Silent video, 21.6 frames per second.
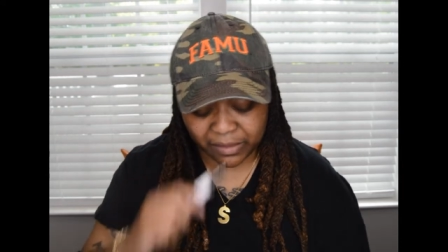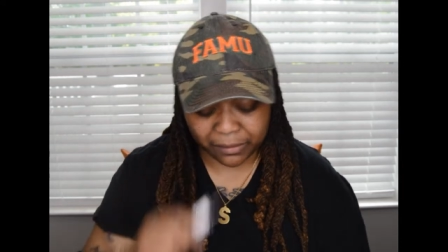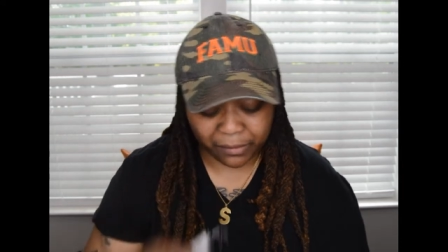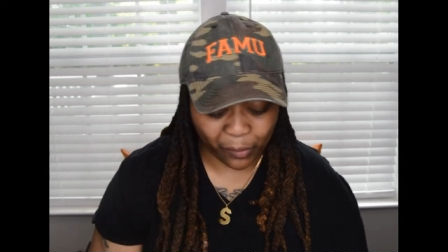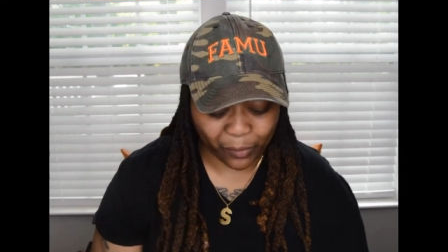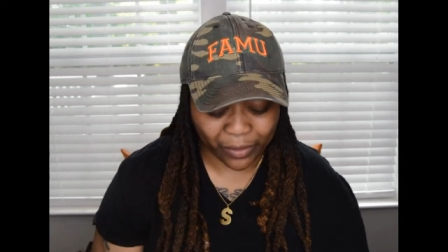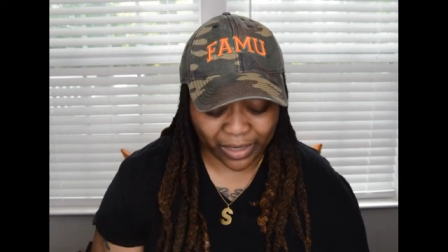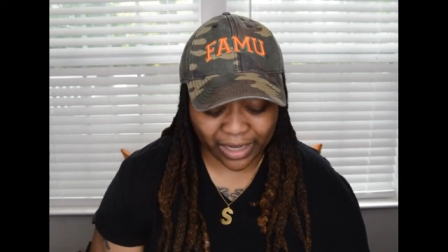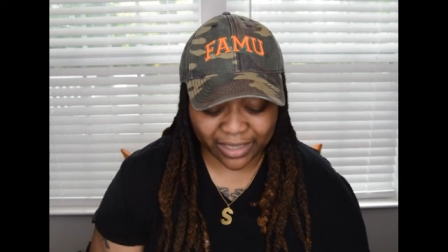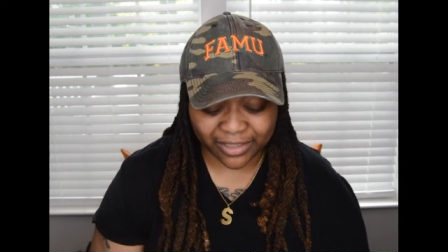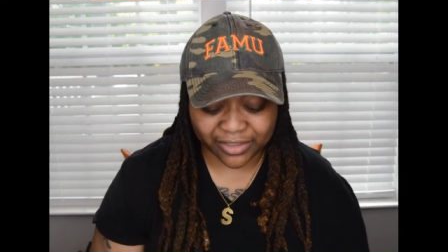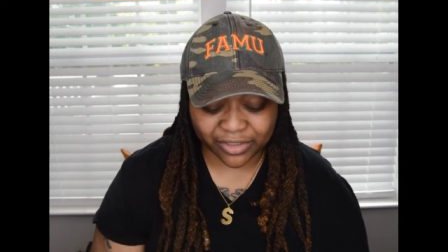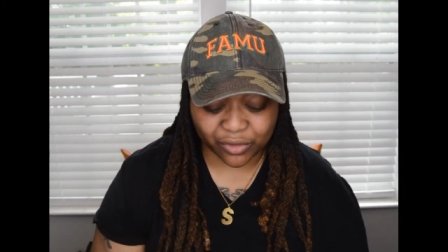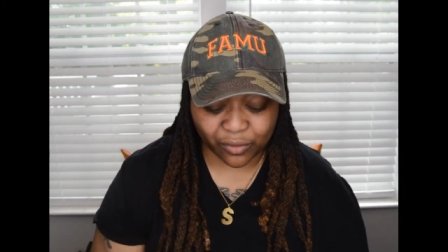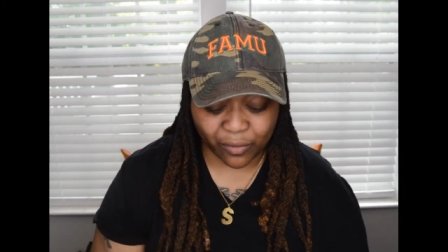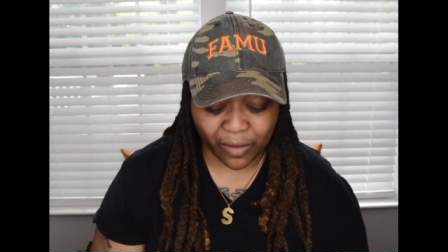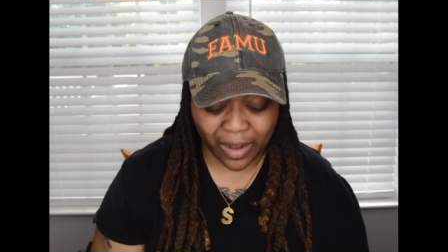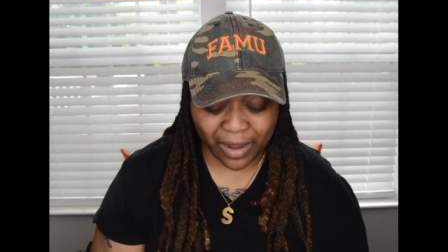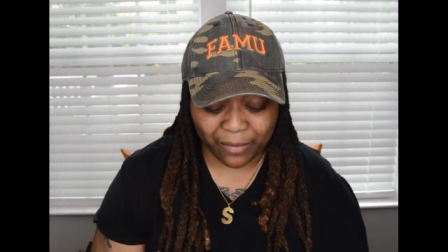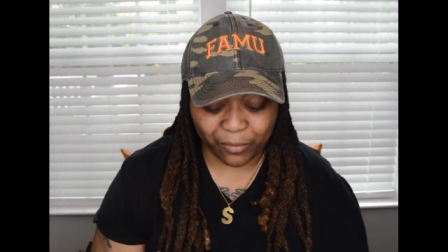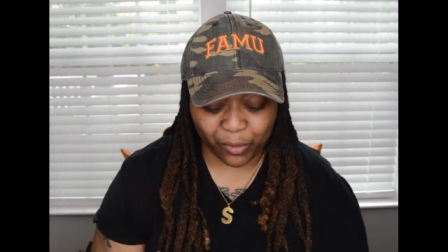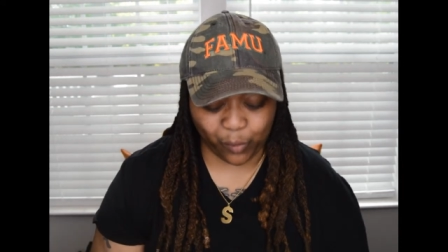But when I
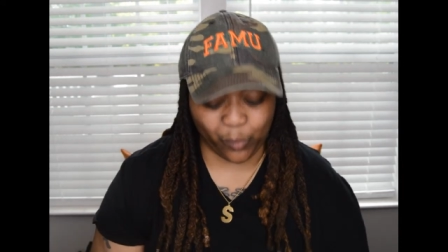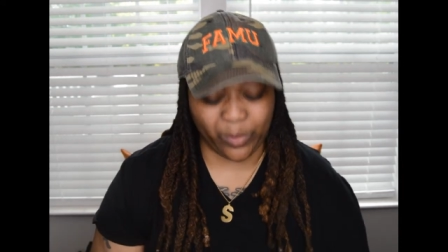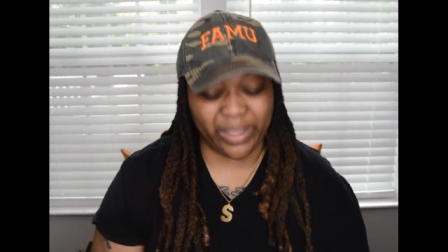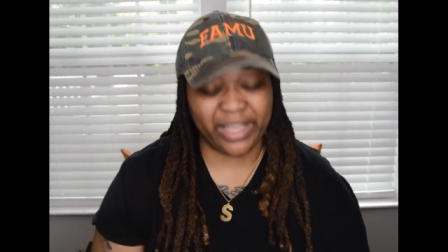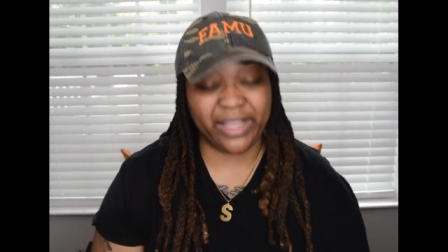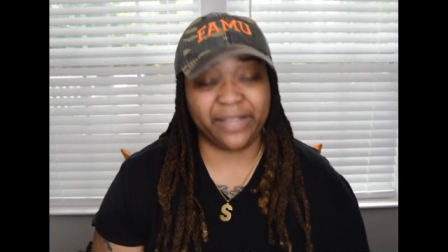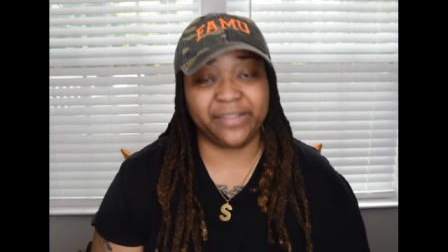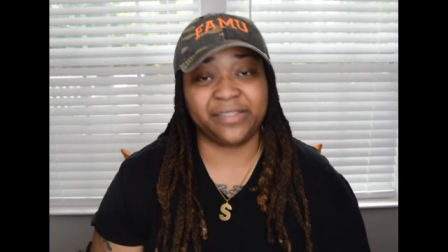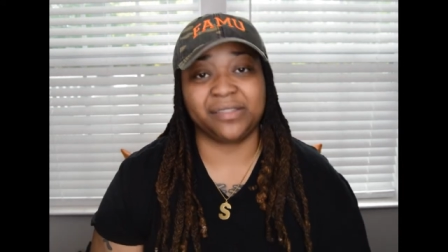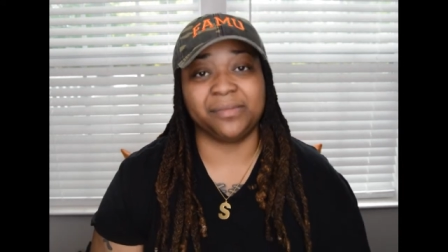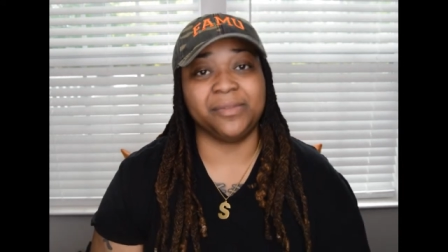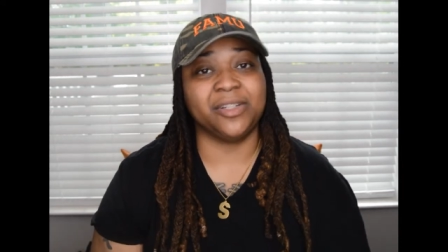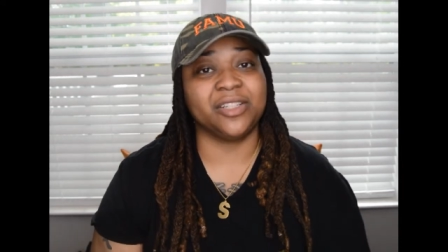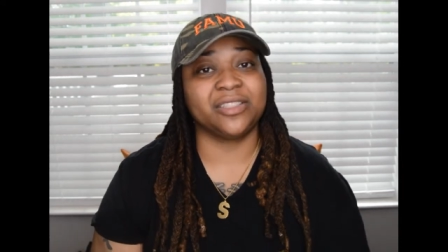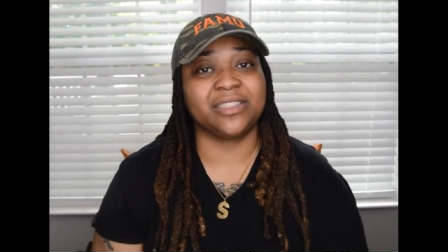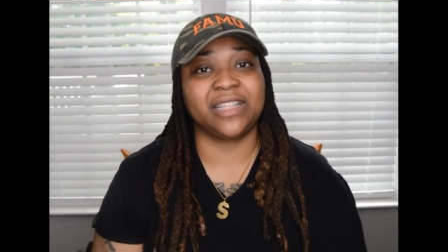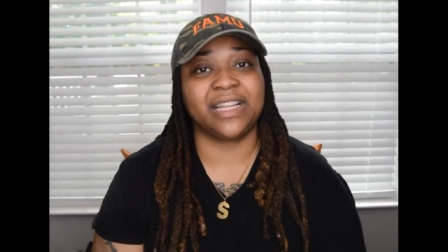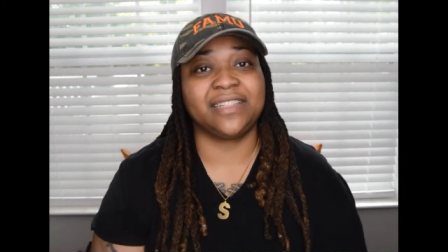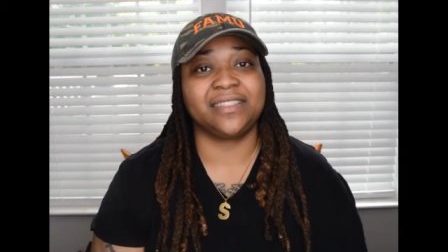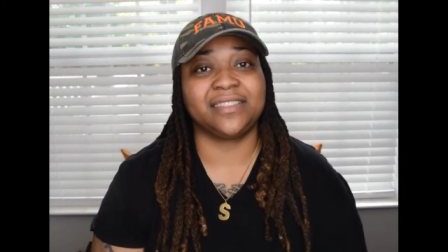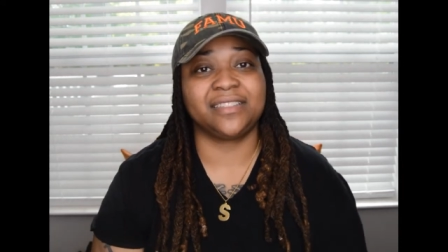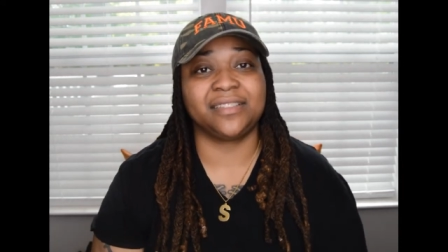describe what Waves
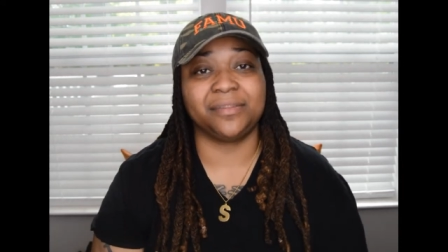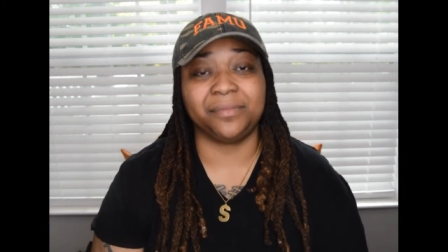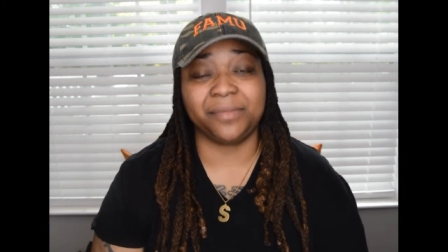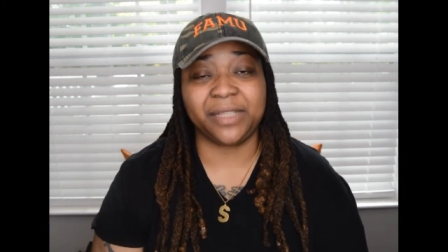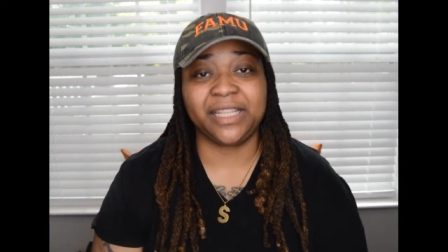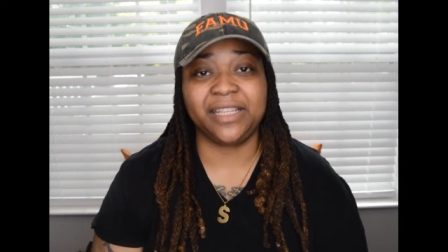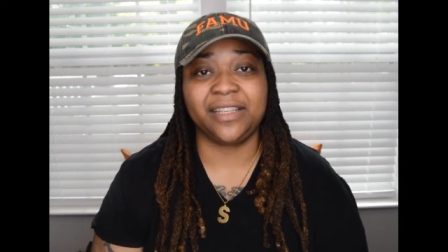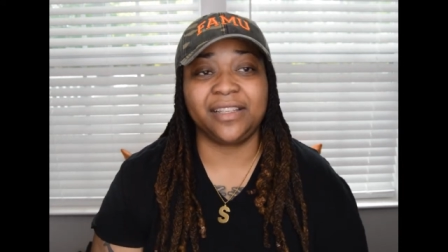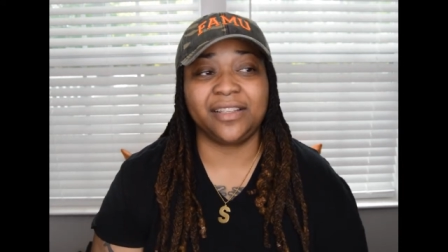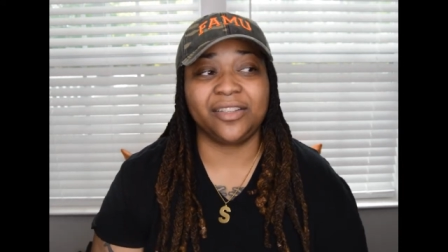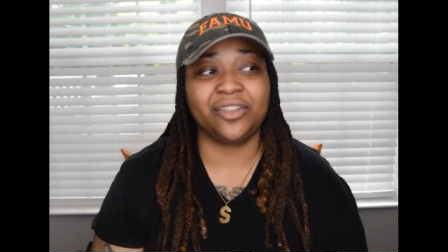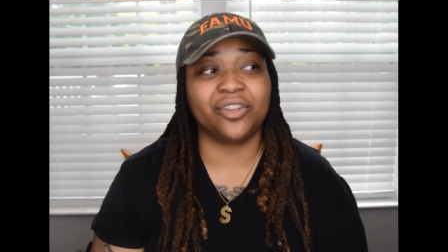smells like to me,